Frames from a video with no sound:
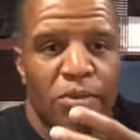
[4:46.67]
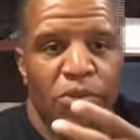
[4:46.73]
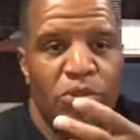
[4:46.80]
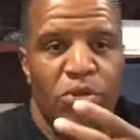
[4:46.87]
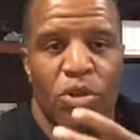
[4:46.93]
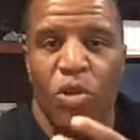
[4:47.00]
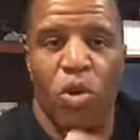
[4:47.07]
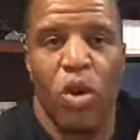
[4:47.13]

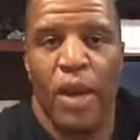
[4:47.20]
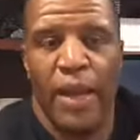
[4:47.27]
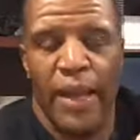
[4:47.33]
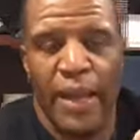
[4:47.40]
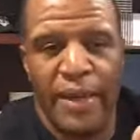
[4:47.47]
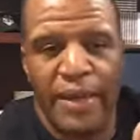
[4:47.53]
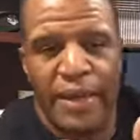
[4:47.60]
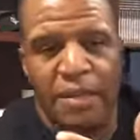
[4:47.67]
joy
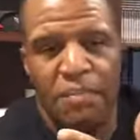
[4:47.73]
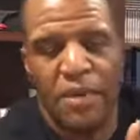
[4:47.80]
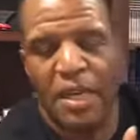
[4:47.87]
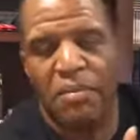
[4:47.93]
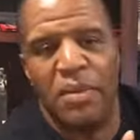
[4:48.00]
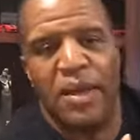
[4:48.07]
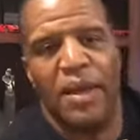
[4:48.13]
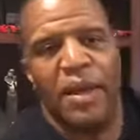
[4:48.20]
and
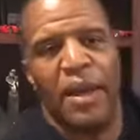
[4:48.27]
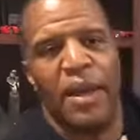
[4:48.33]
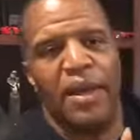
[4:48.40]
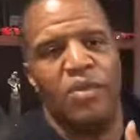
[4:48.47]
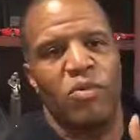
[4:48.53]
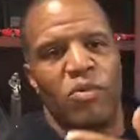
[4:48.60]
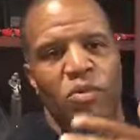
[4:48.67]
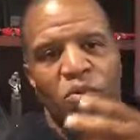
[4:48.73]
commitment
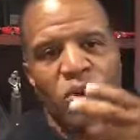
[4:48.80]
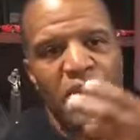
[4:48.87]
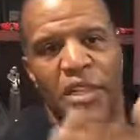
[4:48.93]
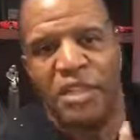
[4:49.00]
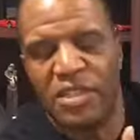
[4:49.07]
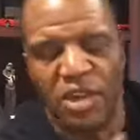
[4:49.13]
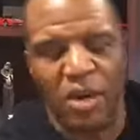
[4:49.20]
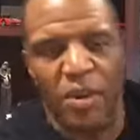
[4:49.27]
and
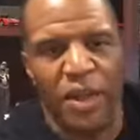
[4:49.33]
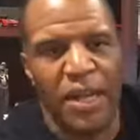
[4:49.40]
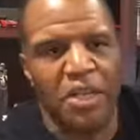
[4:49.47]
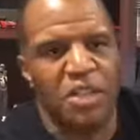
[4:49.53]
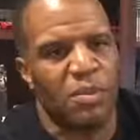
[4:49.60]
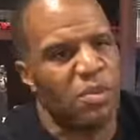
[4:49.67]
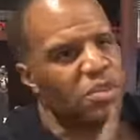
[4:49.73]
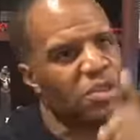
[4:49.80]

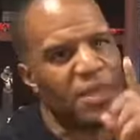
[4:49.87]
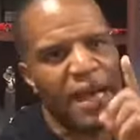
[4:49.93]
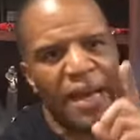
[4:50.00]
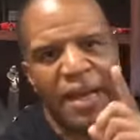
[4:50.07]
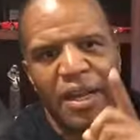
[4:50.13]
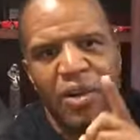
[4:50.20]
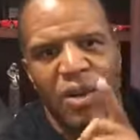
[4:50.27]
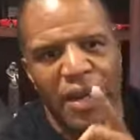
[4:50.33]
redetermination, but you're not
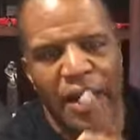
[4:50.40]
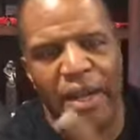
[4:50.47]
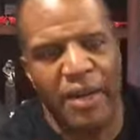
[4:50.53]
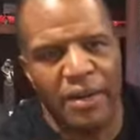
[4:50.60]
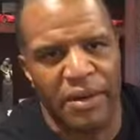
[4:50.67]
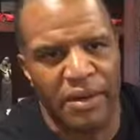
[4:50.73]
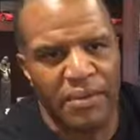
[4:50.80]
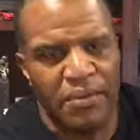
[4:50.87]
hearing
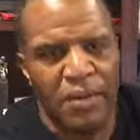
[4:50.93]
anger.